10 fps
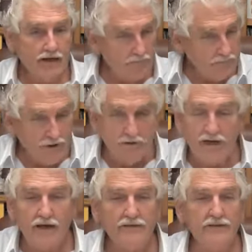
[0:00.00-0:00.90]
It
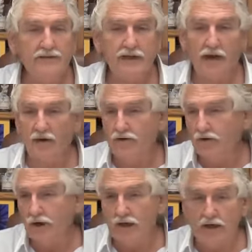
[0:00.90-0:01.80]
mutates the cell, and
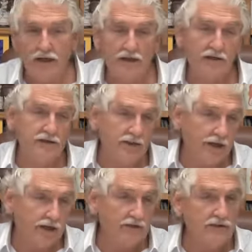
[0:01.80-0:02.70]
you can get into
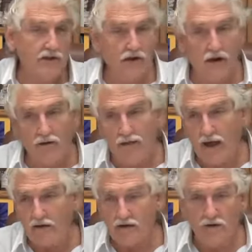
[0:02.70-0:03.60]
genes and all
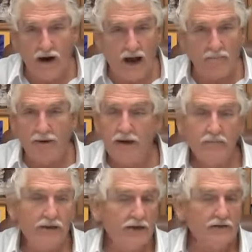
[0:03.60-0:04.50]
that crap,
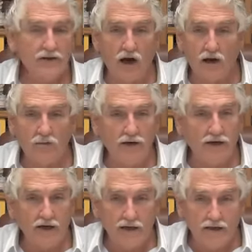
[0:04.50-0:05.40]
but it's all
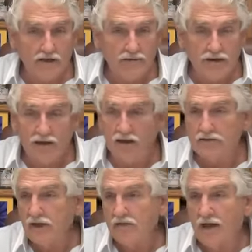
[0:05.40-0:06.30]
ridiculous,
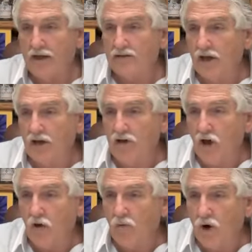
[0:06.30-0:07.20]
because that's a
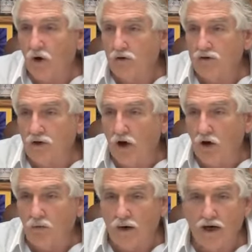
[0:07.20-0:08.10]
no road to
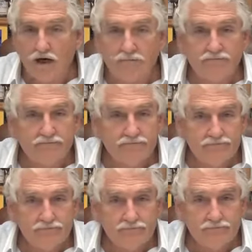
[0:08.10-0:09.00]
nowhere.
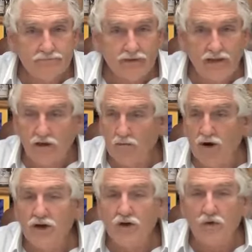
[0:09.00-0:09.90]
It'll
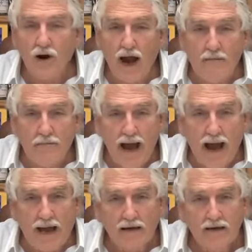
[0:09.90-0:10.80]
bring you right
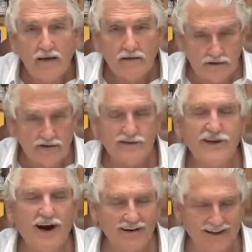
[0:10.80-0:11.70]
back to the
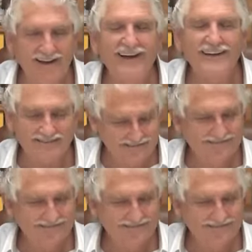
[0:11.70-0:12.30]
start again.